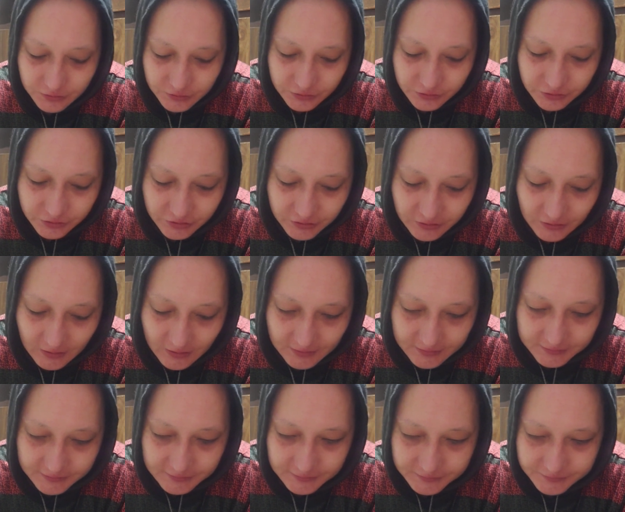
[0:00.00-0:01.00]
she usually
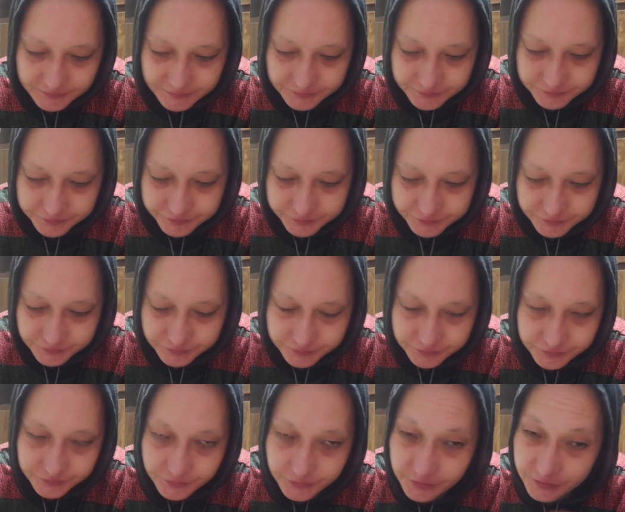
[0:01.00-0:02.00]
does.
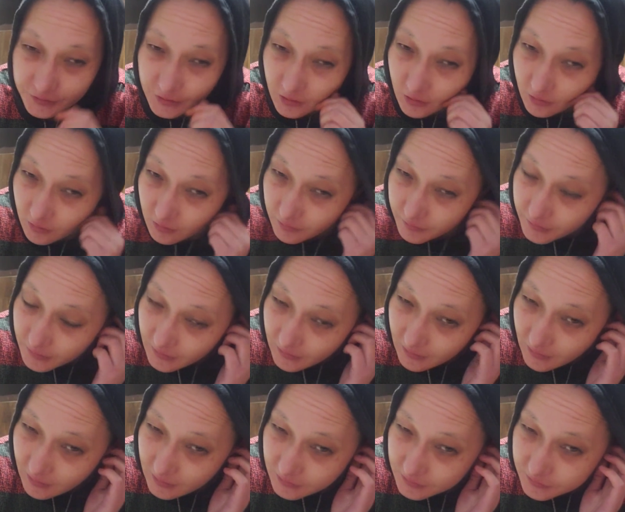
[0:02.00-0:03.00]
So then
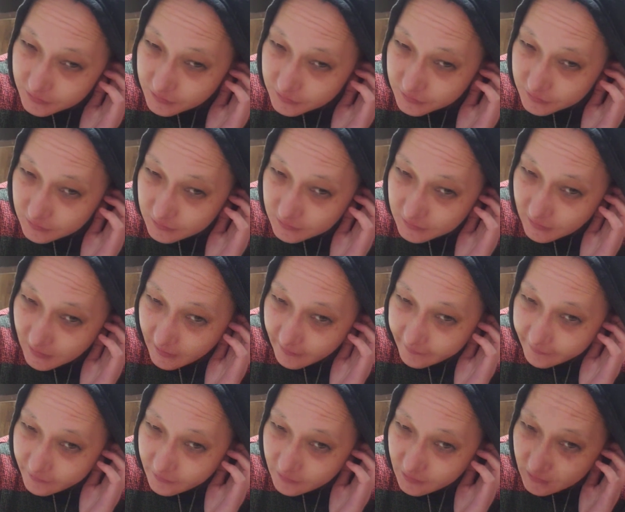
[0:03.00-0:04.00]
I could just use that
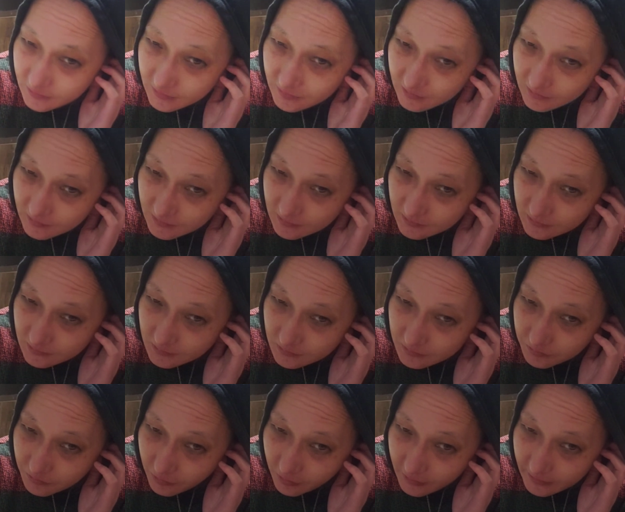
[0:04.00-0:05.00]
for
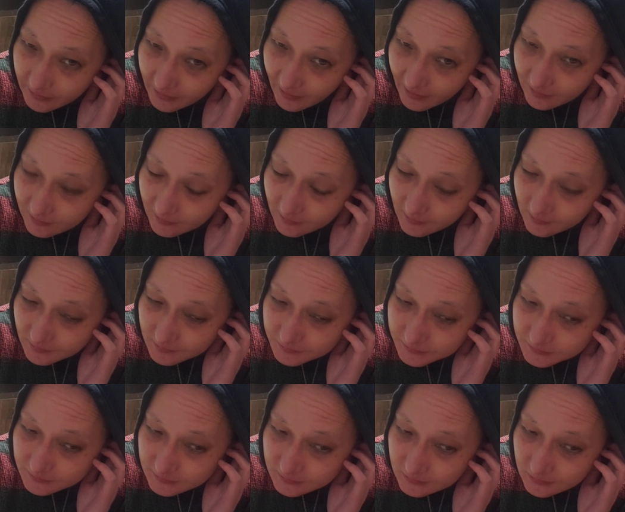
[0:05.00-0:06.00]
more cat
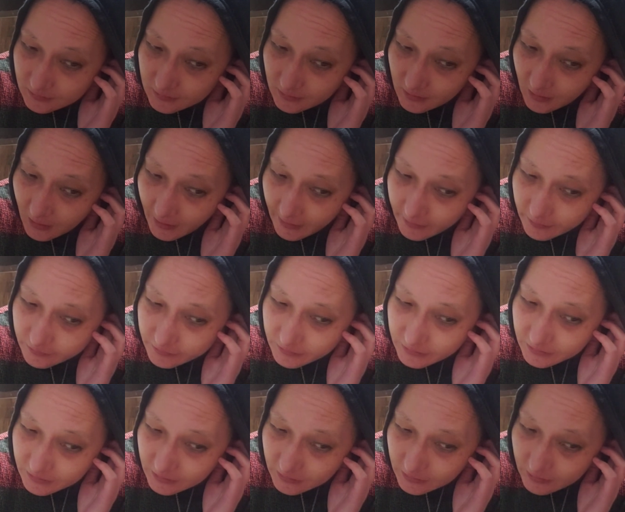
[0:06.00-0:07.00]
cans. I don't
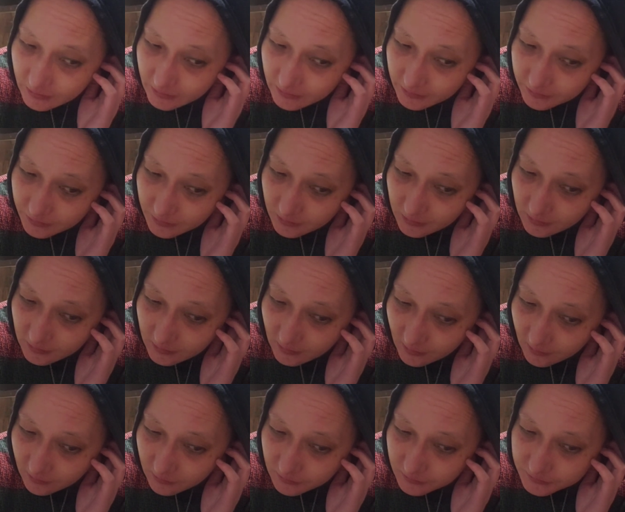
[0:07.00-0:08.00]
really need anything
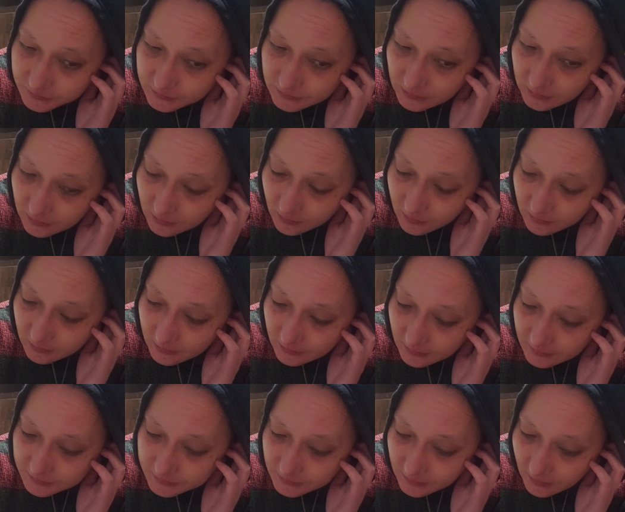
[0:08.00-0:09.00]
else. I got, like
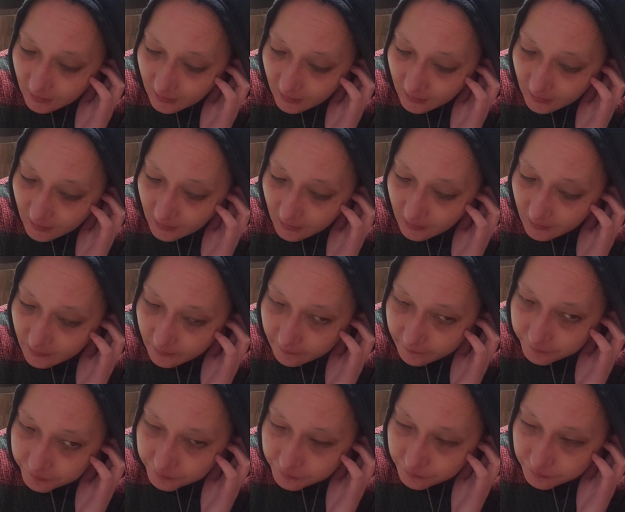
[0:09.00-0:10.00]
I said, I have
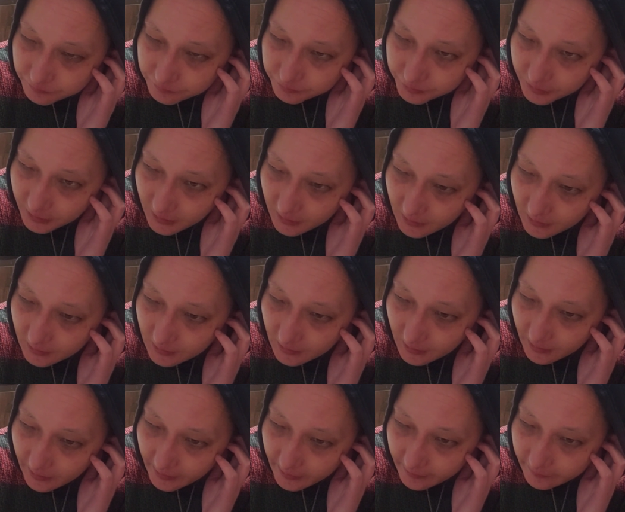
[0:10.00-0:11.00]
bread,
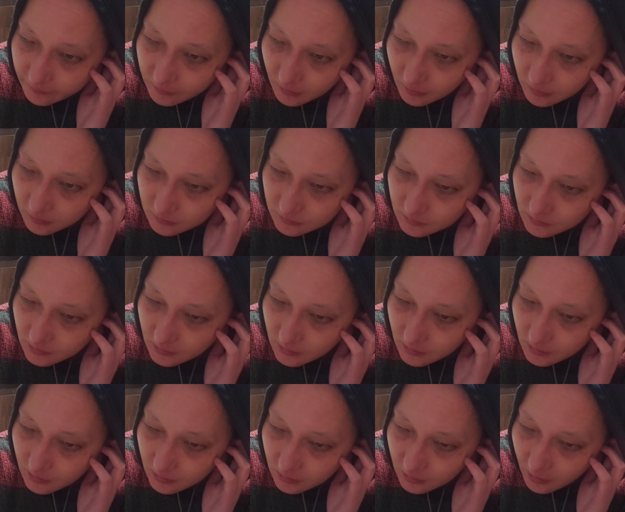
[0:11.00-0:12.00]
I have
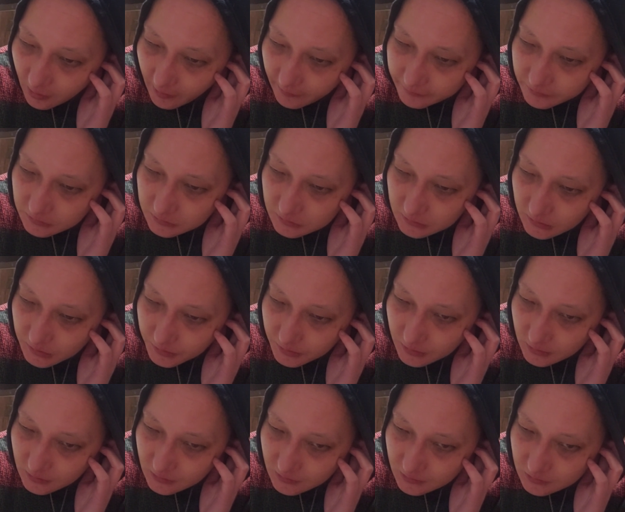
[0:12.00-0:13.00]
uh, coffee
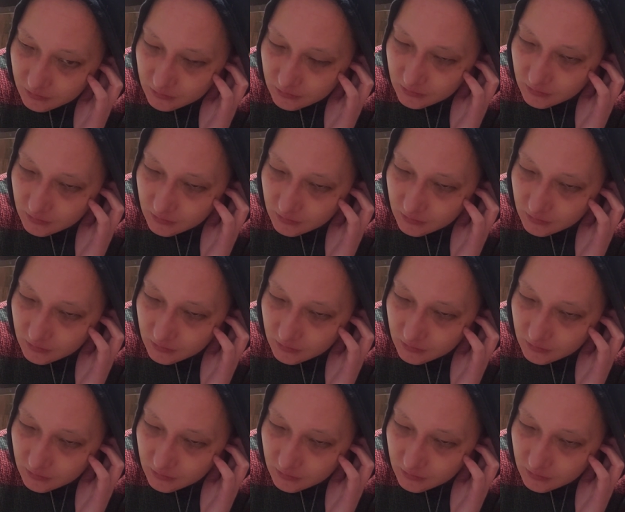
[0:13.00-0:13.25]
creamer,